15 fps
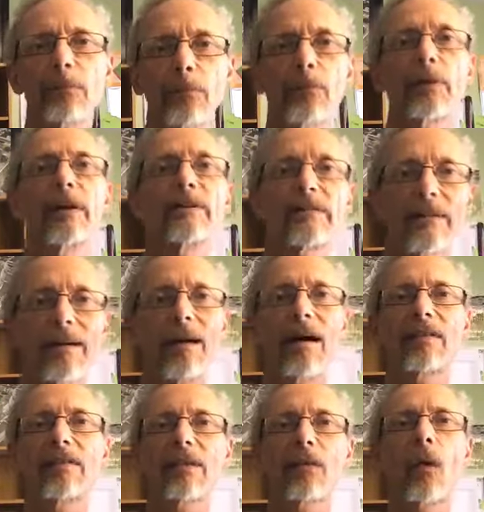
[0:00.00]
and preach
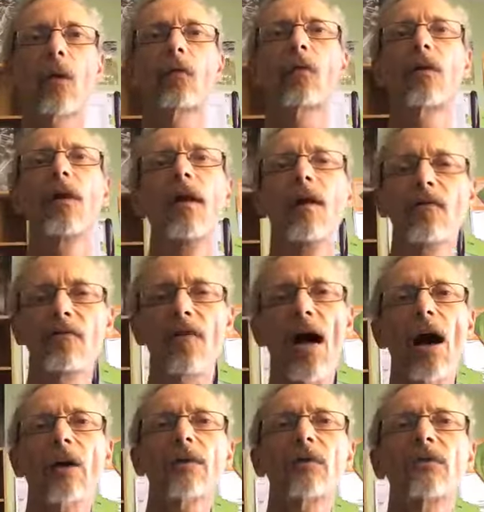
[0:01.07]
constantly over
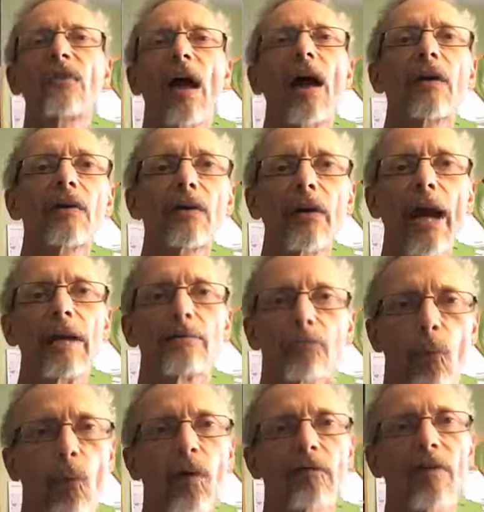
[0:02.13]
value, value, and
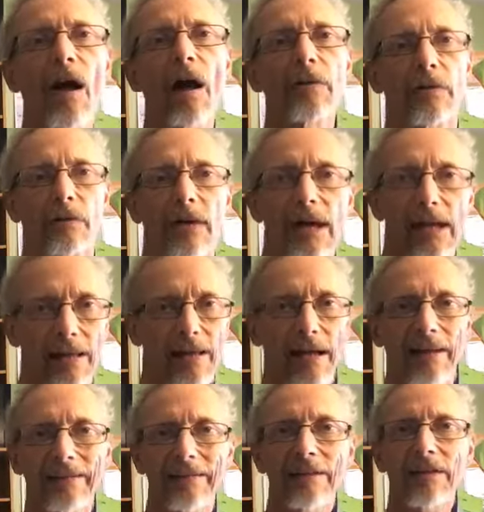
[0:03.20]
more value,
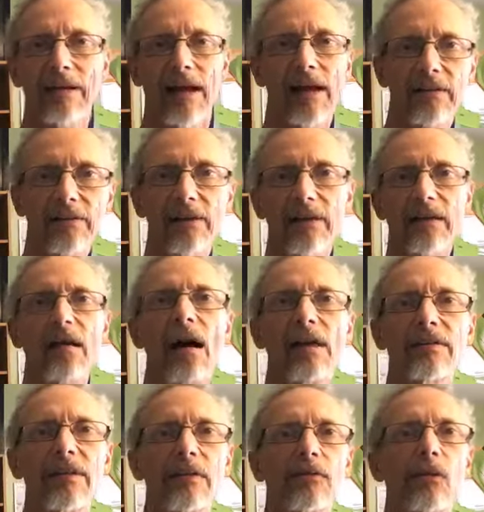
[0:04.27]
excellent, excellent
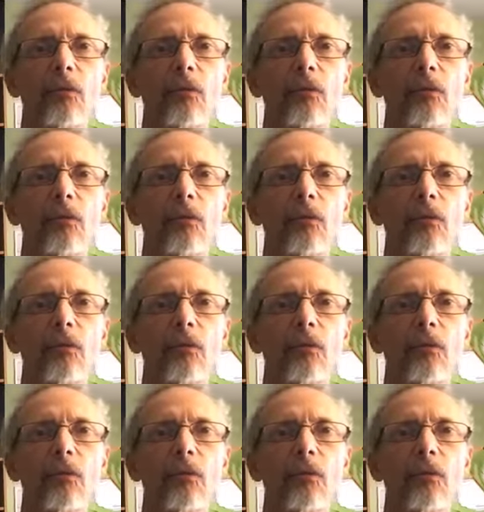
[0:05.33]
content.